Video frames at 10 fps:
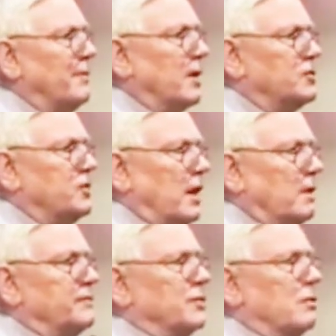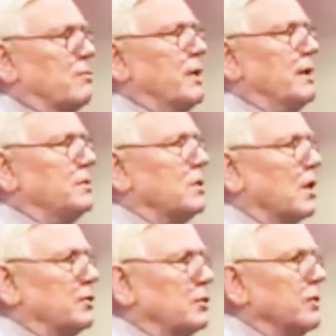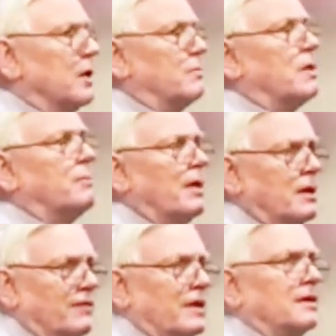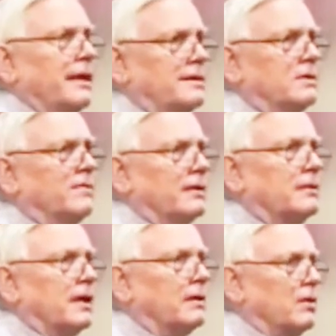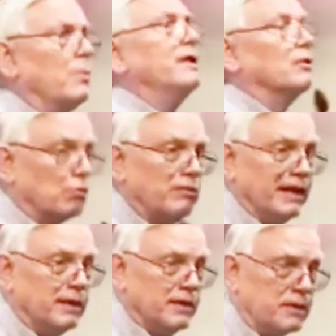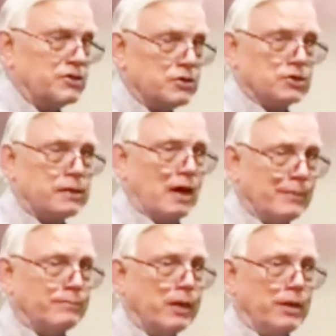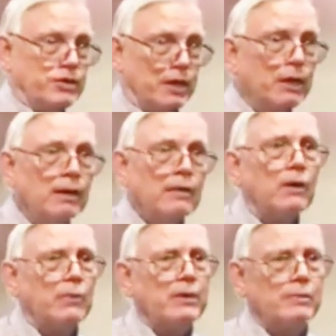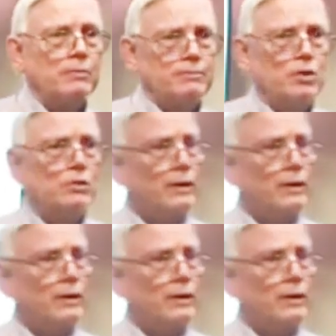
ourselves, or we are doing, or we're part of a collective thing that we agree that this is a common project that we will do,